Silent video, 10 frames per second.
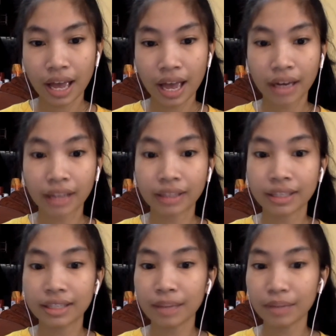and at the
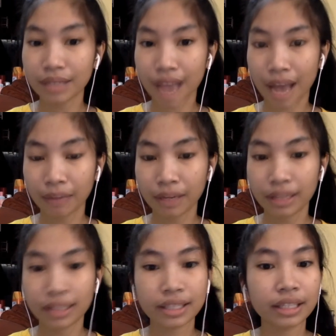same time,
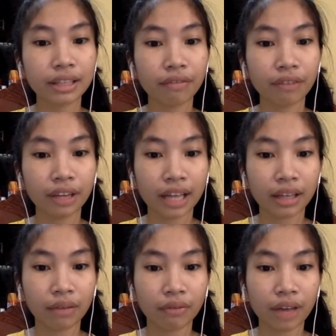it significantly
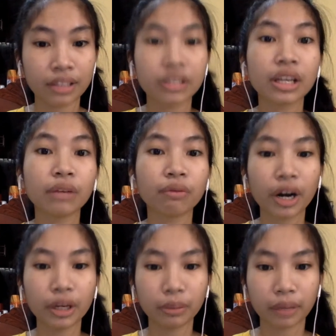affects the
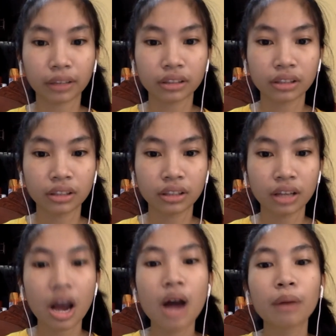environment.
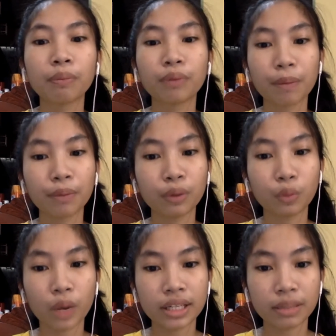Proper
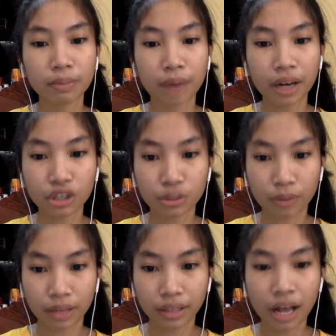waste
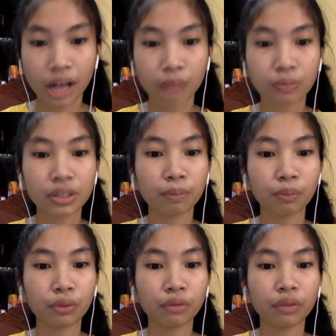management helps
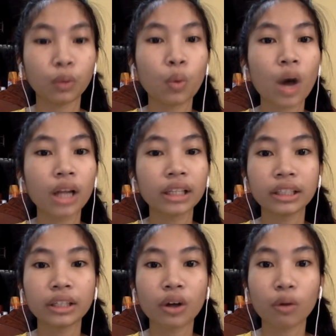improve the
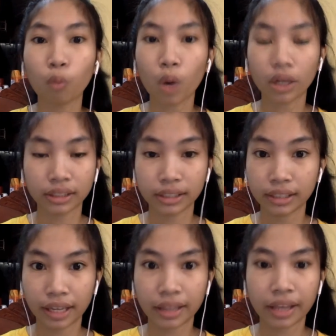quality of water
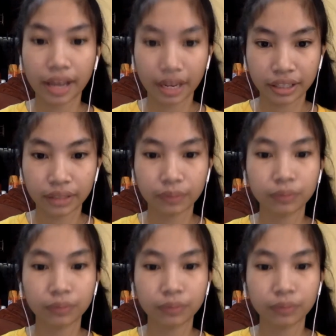and air,